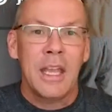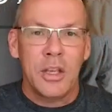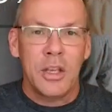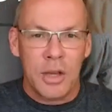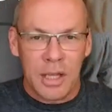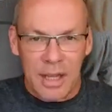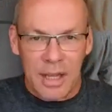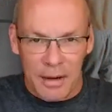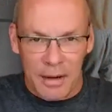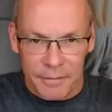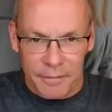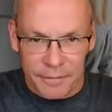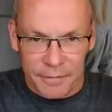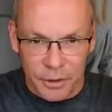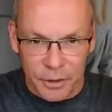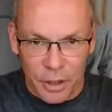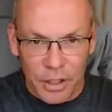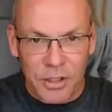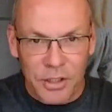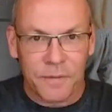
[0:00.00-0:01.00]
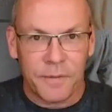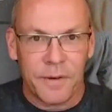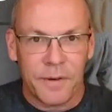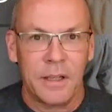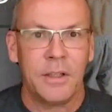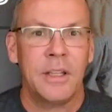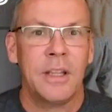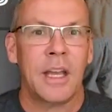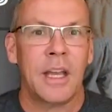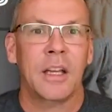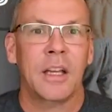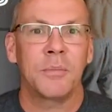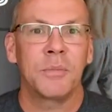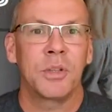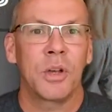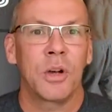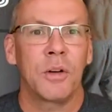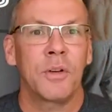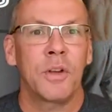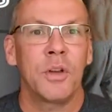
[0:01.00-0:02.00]
you get that flushed feeling that
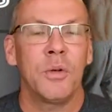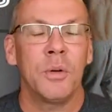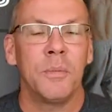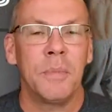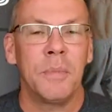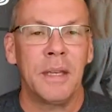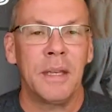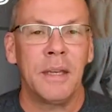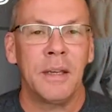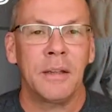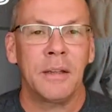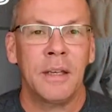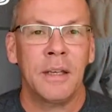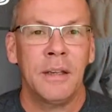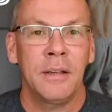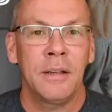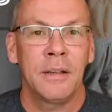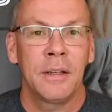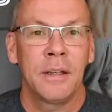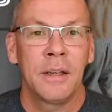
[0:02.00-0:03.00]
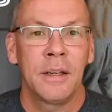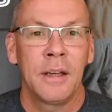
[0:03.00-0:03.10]
comes over you immediately.